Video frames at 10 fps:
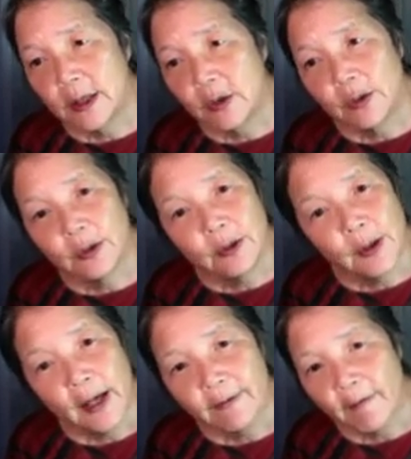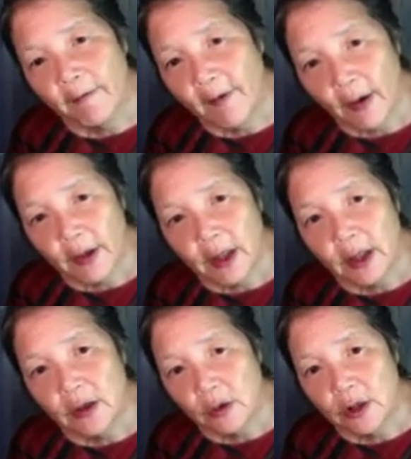You have a
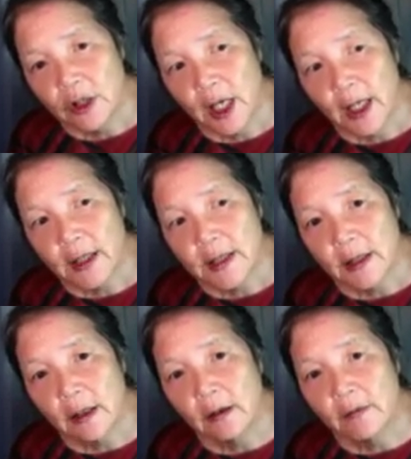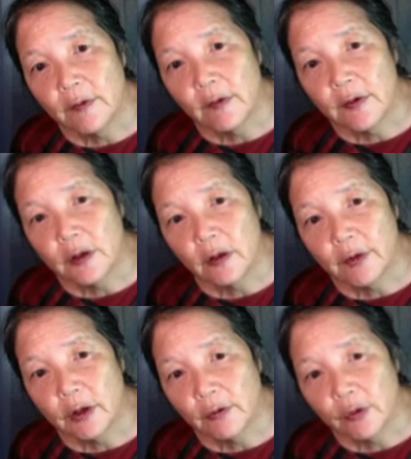very good chance of
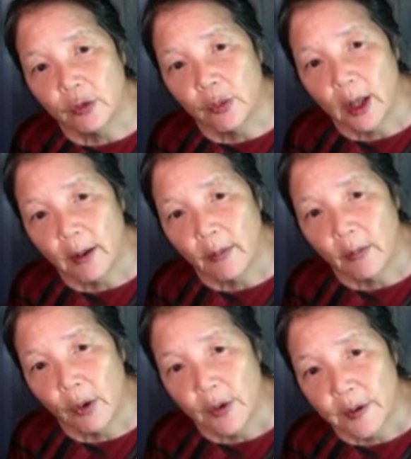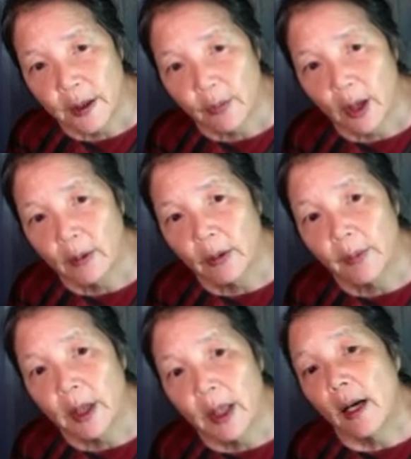solving your food poisoning
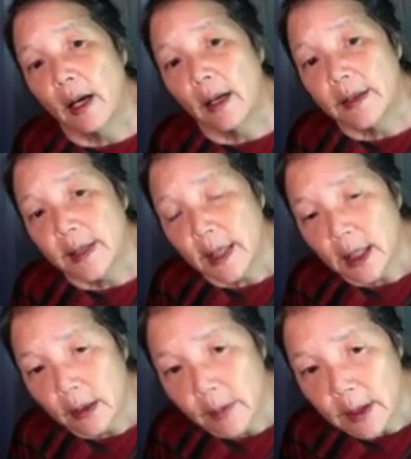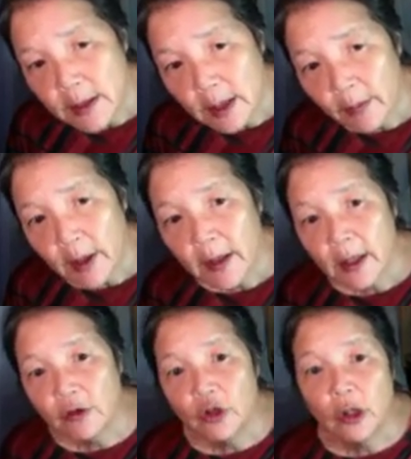problem. Arsenicum is
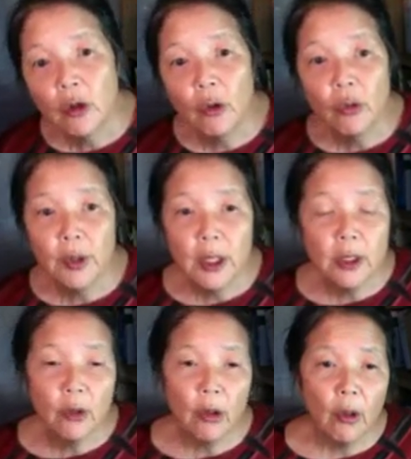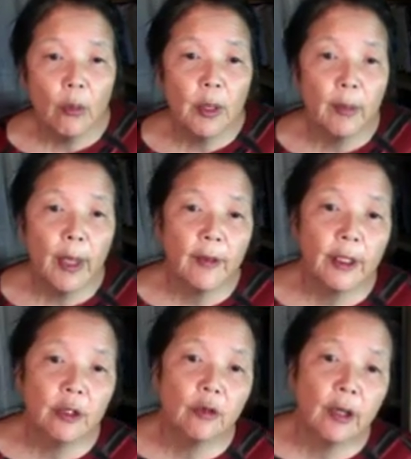something that should go in your
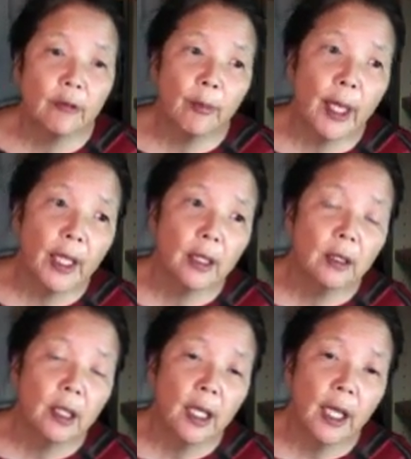homeopathic travel pack.